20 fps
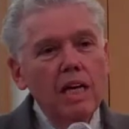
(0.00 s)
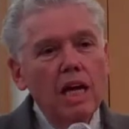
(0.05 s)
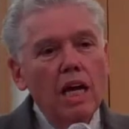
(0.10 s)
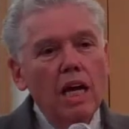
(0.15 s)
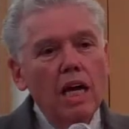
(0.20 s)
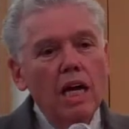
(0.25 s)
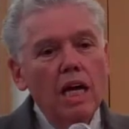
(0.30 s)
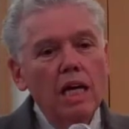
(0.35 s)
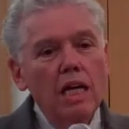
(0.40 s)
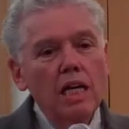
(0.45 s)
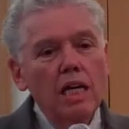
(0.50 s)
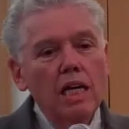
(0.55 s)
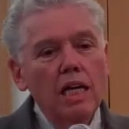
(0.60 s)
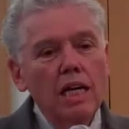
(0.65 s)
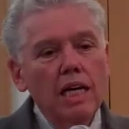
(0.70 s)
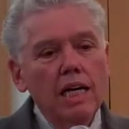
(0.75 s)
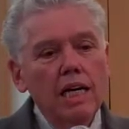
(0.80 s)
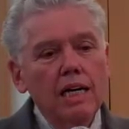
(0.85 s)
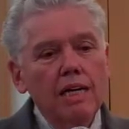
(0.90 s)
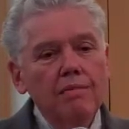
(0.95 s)
and
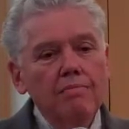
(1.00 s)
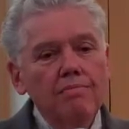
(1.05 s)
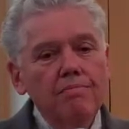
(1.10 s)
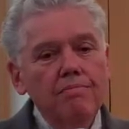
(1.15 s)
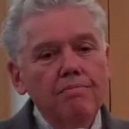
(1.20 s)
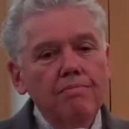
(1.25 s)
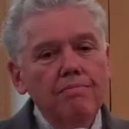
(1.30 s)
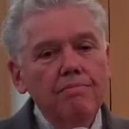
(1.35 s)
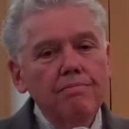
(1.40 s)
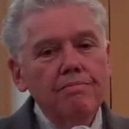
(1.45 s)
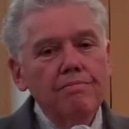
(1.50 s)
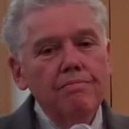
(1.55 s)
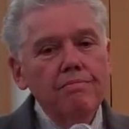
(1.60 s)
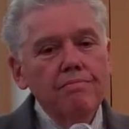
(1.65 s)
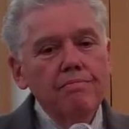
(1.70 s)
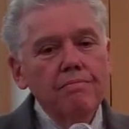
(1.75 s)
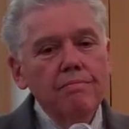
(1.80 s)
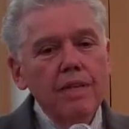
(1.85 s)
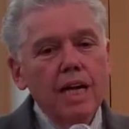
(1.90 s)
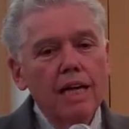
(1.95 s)

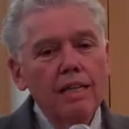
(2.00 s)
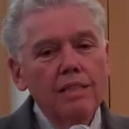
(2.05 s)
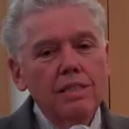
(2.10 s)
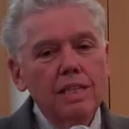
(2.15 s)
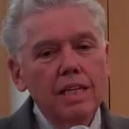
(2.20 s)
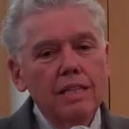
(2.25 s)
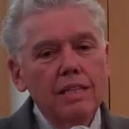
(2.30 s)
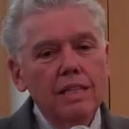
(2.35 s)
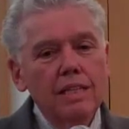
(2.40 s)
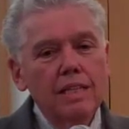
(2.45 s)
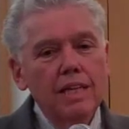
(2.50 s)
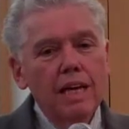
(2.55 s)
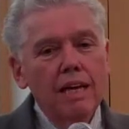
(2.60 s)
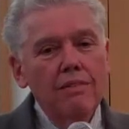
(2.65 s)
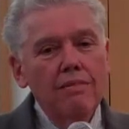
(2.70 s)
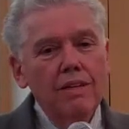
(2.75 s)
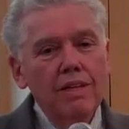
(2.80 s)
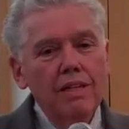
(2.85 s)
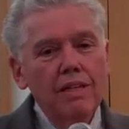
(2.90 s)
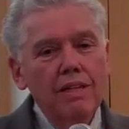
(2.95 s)
I said to
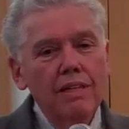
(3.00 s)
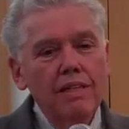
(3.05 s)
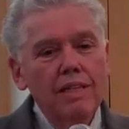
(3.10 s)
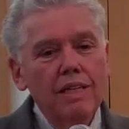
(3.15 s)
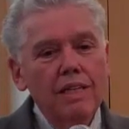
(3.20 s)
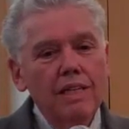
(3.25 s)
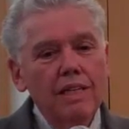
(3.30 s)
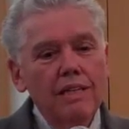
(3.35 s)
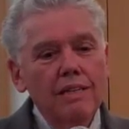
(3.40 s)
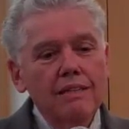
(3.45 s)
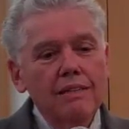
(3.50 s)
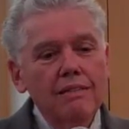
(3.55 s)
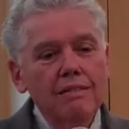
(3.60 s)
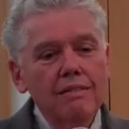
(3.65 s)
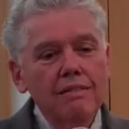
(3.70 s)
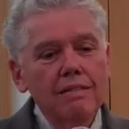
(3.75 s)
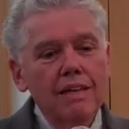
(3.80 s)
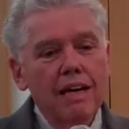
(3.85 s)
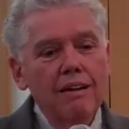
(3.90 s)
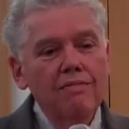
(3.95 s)
David,
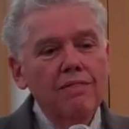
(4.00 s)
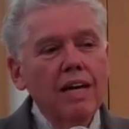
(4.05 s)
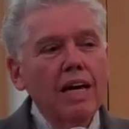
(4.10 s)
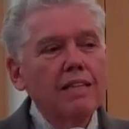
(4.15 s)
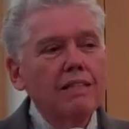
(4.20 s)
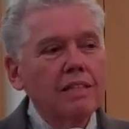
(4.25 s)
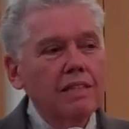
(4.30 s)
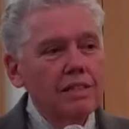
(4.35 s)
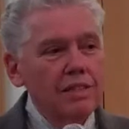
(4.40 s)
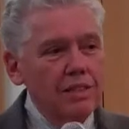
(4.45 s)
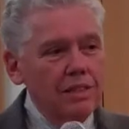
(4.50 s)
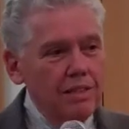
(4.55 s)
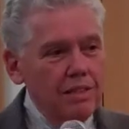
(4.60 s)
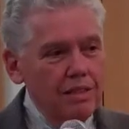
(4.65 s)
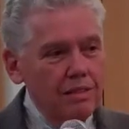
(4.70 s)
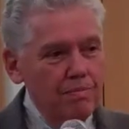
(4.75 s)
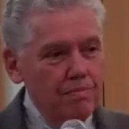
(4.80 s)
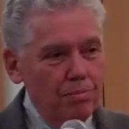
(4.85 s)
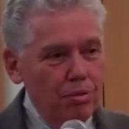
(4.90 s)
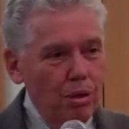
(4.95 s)
I've got
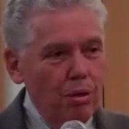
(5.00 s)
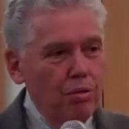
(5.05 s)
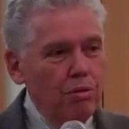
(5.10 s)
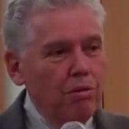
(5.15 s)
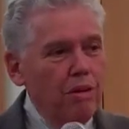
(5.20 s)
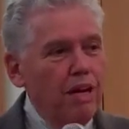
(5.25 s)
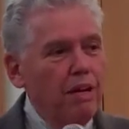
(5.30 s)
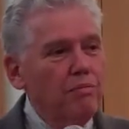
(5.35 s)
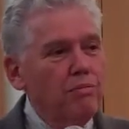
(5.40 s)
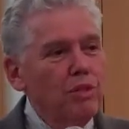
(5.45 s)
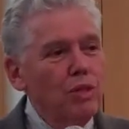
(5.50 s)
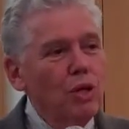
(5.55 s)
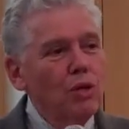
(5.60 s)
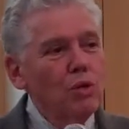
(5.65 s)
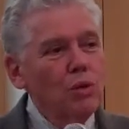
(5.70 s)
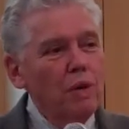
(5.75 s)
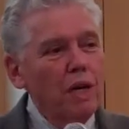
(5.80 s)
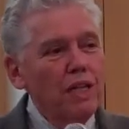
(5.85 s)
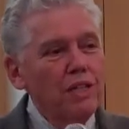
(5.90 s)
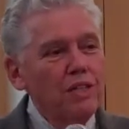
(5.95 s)
this program,
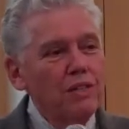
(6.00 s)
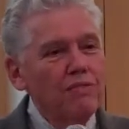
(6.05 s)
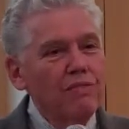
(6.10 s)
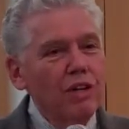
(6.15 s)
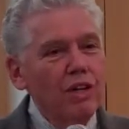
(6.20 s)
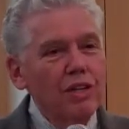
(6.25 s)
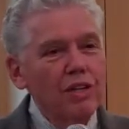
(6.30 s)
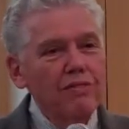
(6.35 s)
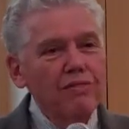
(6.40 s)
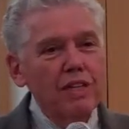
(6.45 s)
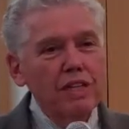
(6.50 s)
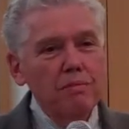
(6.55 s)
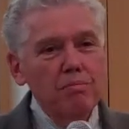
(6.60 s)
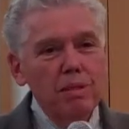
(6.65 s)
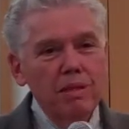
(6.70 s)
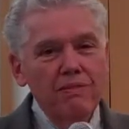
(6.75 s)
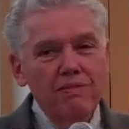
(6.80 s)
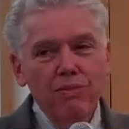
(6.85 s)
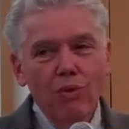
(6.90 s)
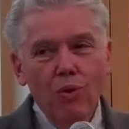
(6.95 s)
Loquate, you've heard of it
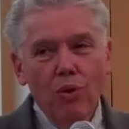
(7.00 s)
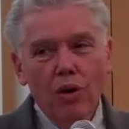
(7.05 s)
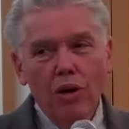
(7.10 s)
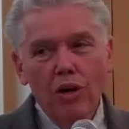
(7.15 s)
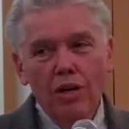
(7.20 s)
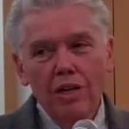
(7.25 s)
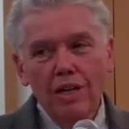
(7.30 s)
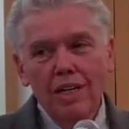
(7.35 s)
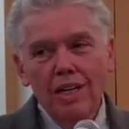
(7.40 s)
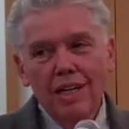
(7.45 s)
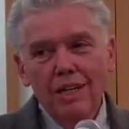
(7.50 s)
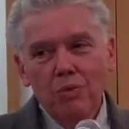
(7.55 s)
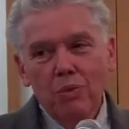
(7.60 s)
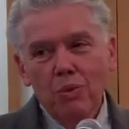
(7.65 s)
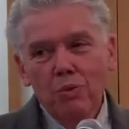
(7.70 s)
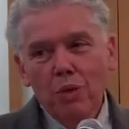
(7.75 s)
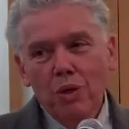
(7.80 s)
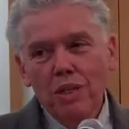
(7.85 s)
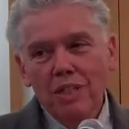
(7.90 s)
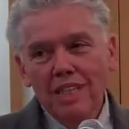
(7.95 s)
before. We
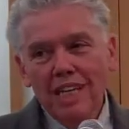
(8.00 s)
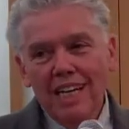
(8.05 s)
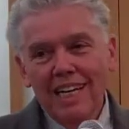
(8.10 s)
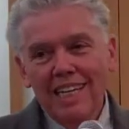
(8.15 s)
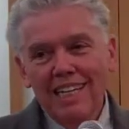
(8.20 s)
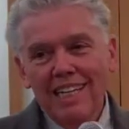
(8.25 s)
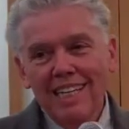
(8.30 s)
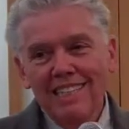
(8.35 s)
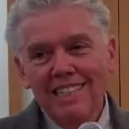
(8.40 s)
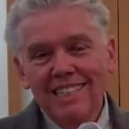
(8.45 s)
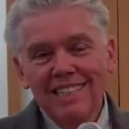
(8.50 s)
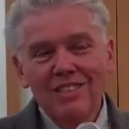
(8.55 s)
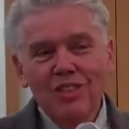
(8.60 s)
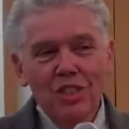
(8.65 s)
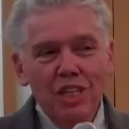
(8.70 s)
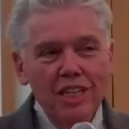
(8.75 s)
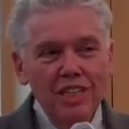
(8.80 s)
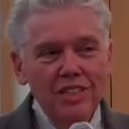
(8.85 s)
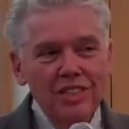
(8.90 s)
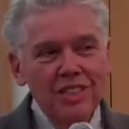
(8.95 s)
worked on it in the
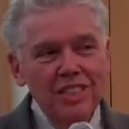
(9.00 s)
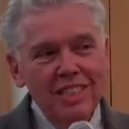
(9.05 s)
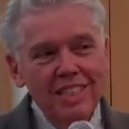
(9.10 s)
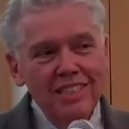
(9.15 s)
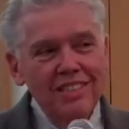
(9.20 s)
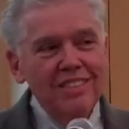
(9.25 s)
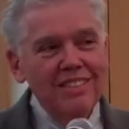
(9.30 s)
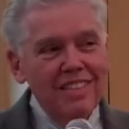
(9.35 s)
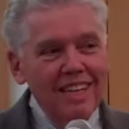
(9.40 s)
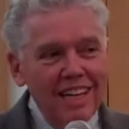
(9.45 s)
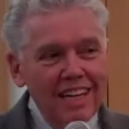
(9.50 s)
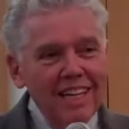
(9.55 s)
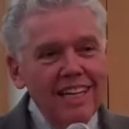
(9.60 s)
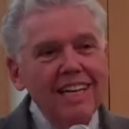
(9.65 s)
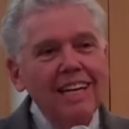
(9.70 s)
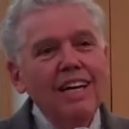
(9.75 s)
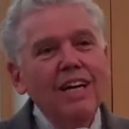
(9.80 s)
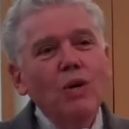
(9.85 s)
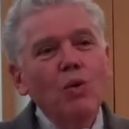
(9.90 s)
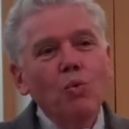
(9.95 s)
JCs. And
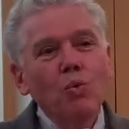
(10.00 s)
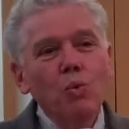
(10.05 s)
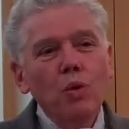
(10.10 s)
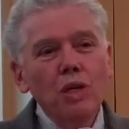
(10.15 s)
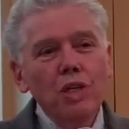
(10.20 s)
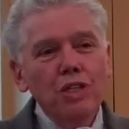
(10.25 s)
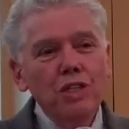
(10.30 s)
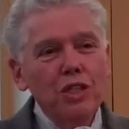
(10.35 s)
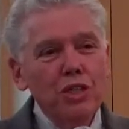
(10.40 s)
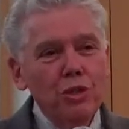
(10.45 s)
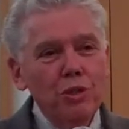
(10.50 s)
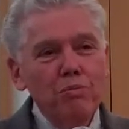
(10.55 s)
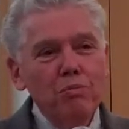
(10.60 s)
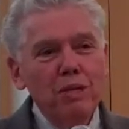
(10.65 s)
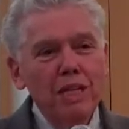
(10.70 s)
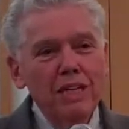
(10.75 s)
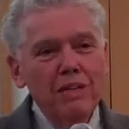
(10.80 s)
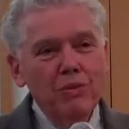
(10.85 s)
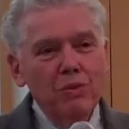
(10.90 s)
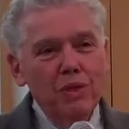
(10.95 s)
will you
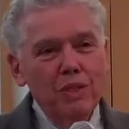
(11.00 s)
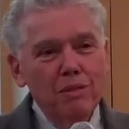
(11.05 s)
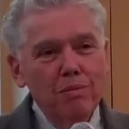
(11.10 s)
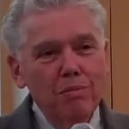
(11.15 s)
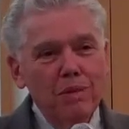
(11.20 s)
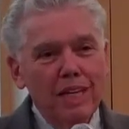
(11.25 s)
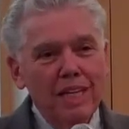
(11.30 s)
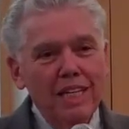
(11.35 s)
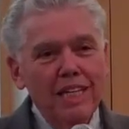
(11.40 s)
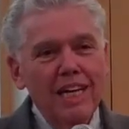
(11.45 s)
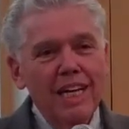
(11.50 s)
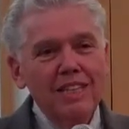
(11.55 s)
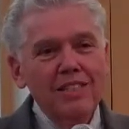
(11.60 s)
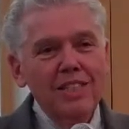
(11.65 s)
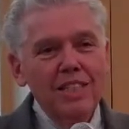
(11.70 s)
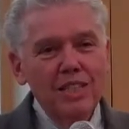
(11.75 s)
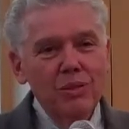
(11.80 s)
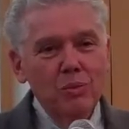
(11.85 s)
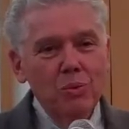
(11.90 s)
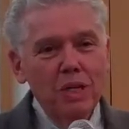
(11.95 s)
meet with me? Yes,
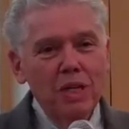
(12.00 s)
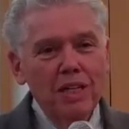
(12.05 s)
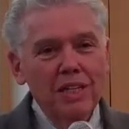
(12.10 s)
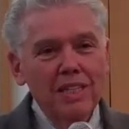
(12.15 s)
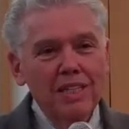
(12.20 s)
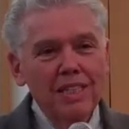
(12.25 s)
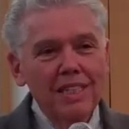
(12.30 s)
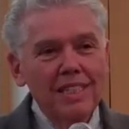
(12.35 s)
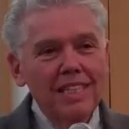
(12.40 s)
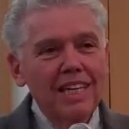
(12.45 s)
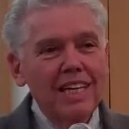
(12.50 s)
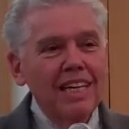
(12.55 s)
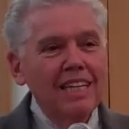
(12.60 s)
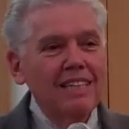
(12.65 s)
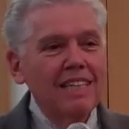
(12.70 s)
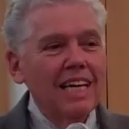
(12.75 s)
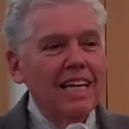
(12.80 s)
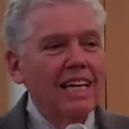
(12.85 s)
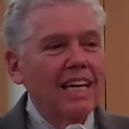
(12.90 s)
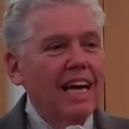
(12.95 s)
he will. And
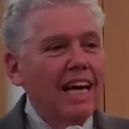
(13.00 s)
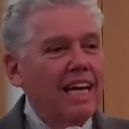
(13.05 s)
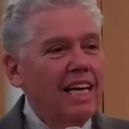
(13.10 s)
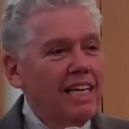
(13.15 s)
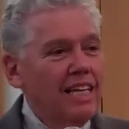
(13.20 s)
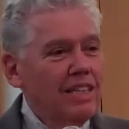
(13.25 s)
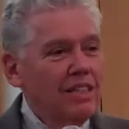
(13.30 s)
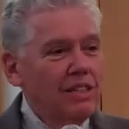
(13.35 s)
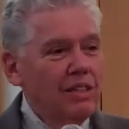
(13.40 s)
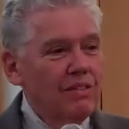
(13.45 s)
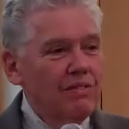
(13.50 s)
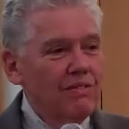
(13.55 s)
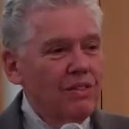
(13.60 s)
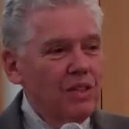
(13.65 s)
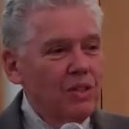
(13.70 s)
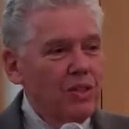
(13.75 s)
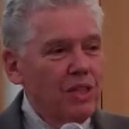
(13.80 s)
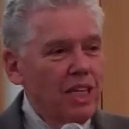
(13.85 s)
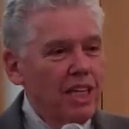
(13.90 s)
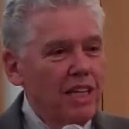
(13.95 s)
then I
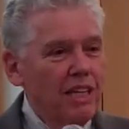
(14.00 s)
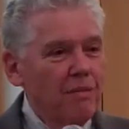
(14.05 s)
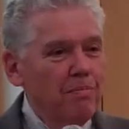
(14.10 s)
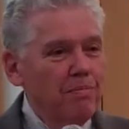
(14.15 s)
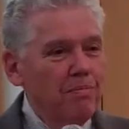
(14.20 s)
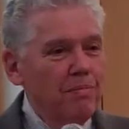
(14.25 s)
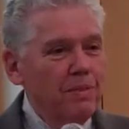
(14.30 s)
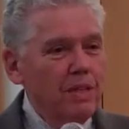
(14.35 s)
interviewed him